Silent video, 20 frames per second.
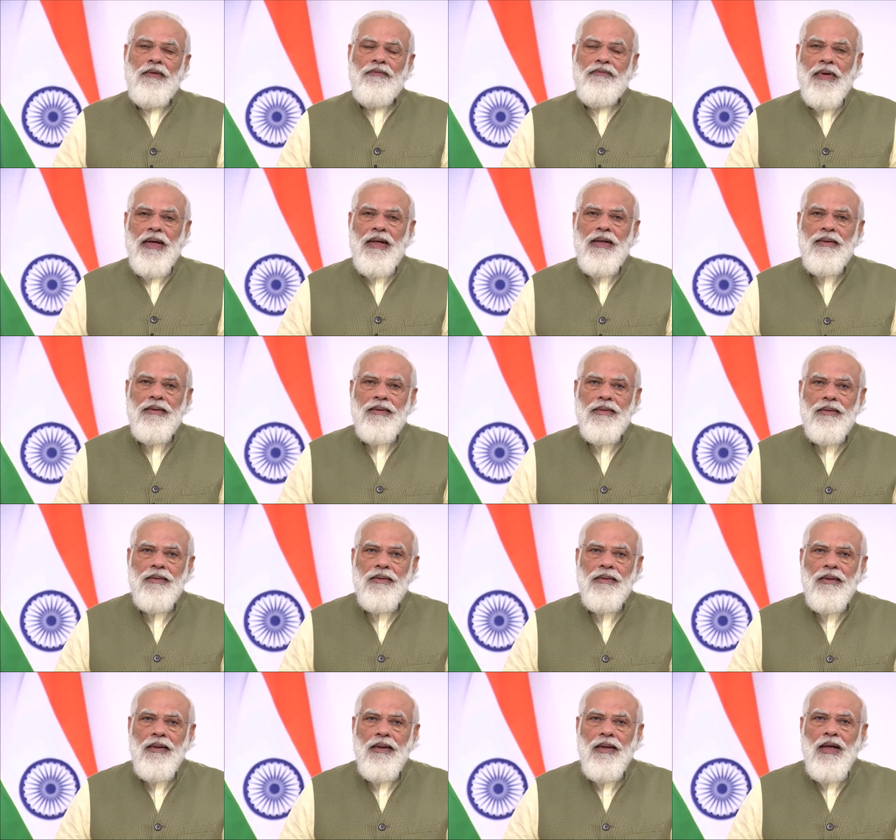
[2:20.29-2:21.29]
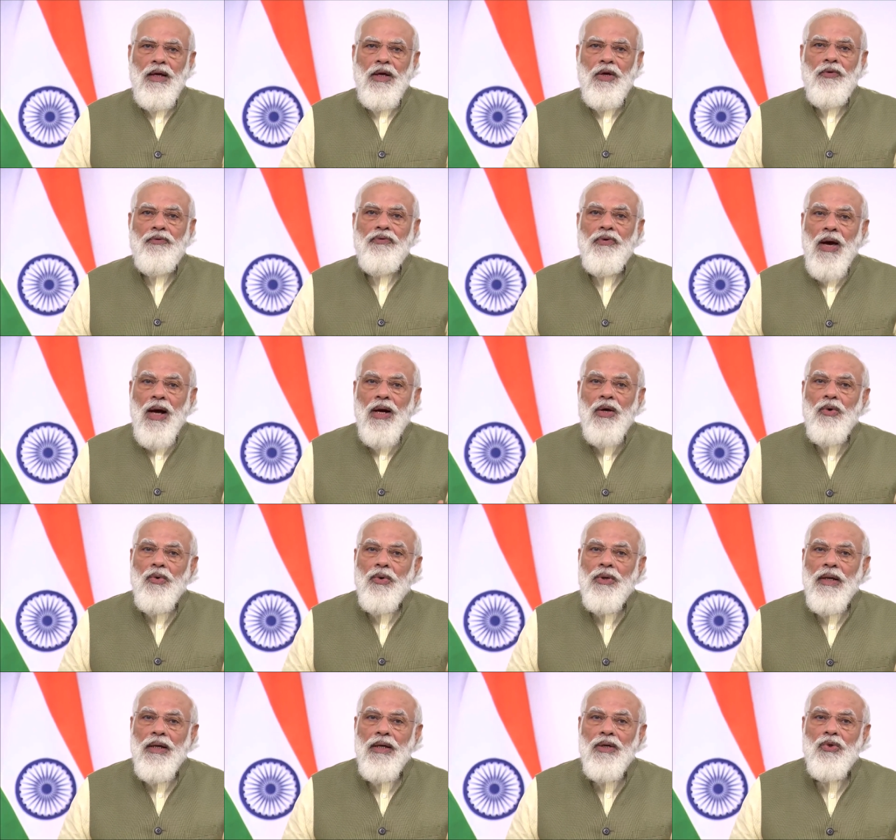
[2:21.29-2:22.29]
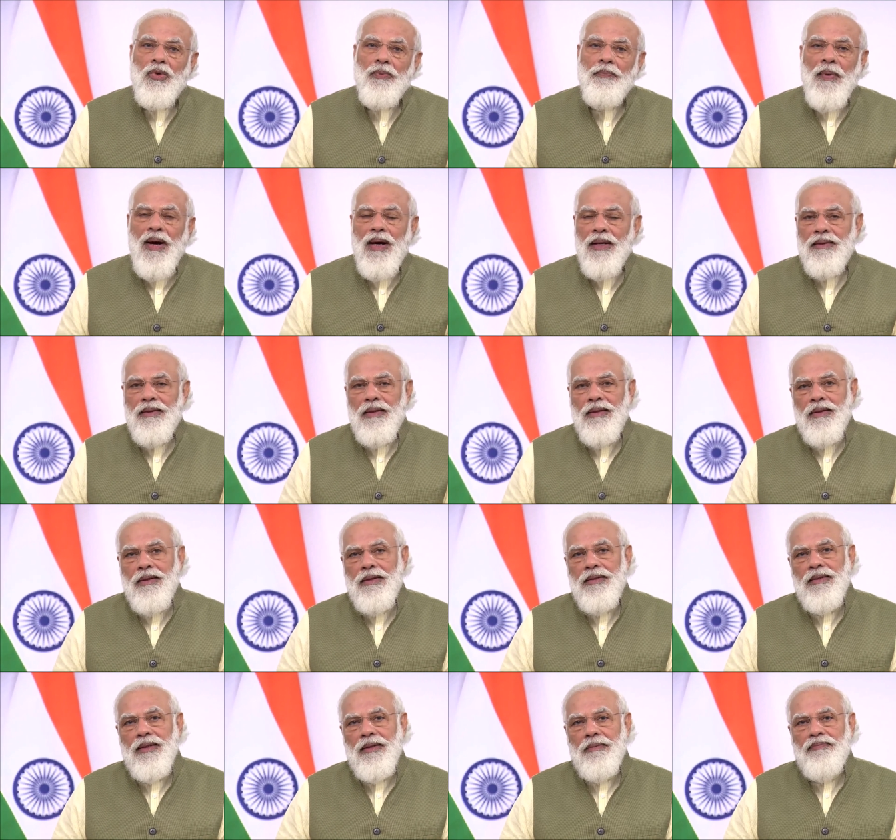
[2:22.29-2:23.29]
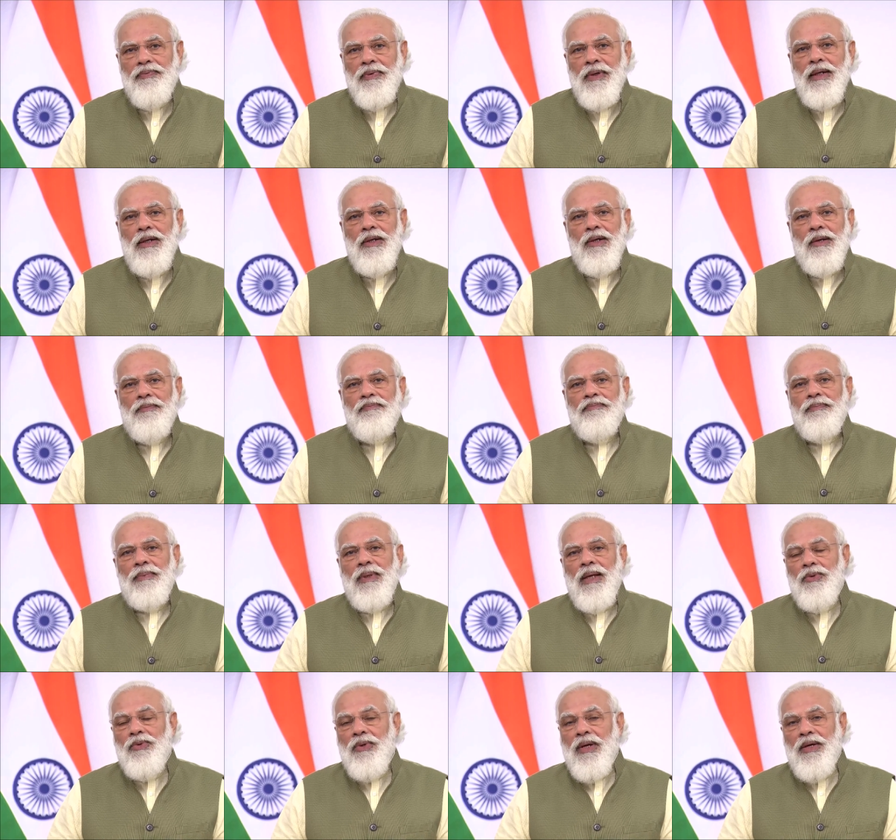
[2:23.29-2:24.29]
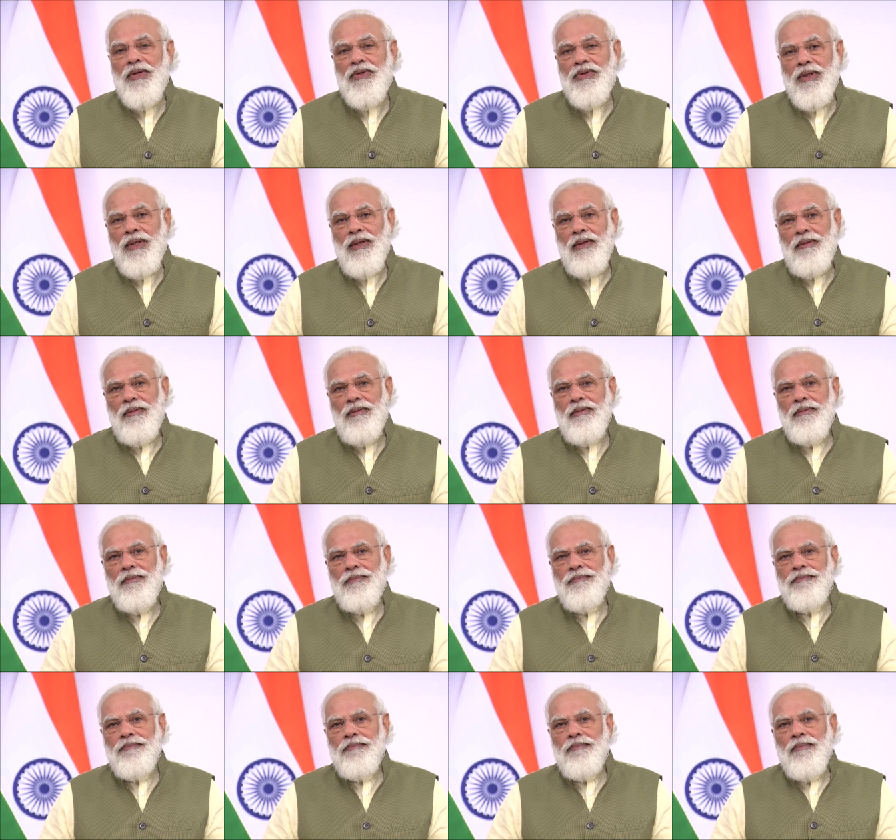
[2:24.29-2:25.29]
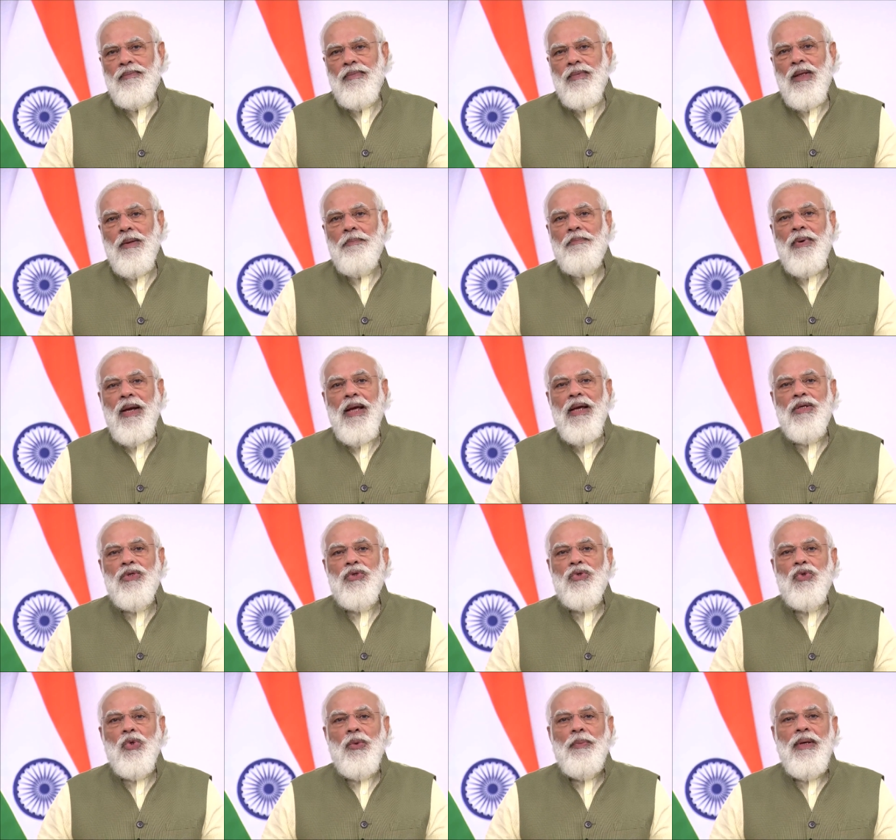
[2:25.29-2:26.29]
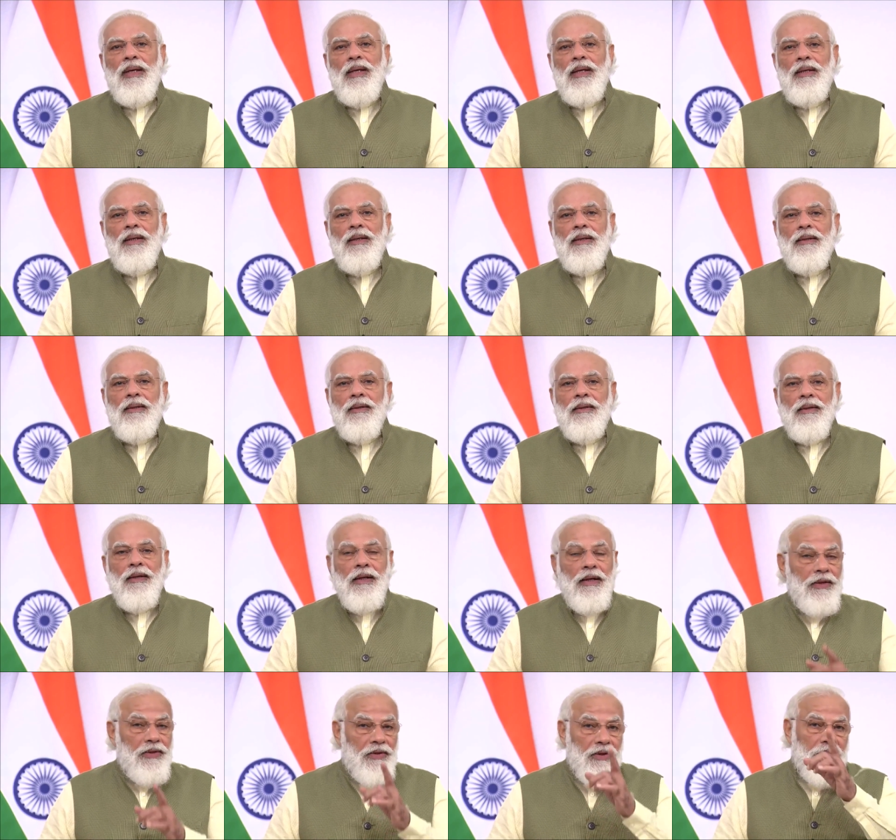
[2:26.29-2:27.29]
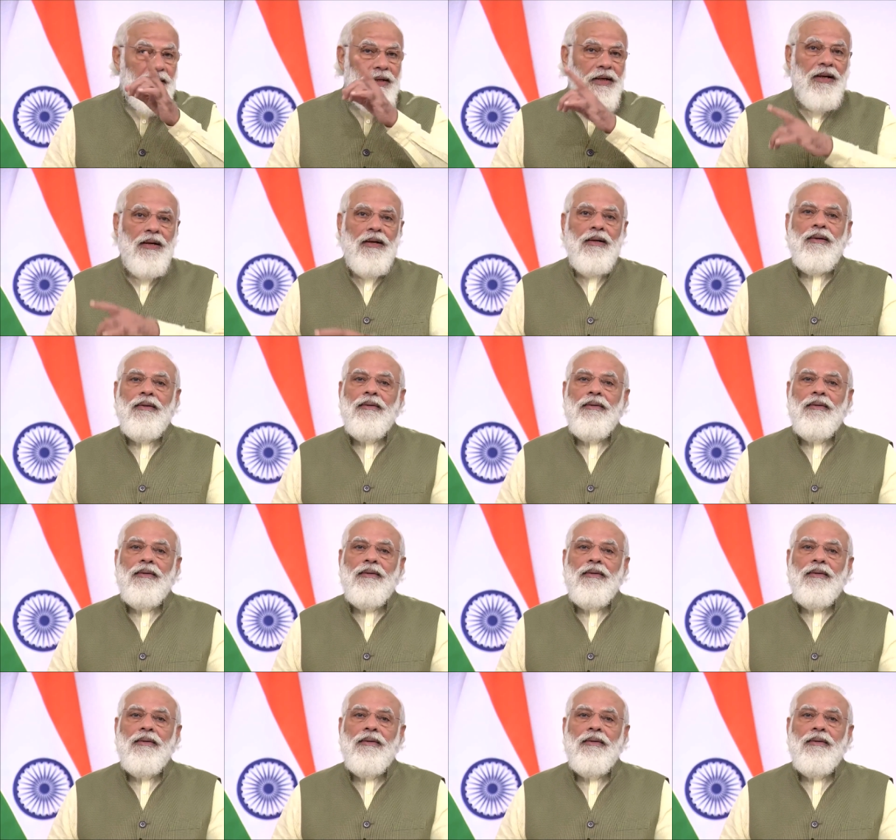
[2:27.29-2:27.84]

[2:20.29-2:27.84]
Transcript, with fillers: Friends, if you are looking to partner in the field of education, the place to be is India.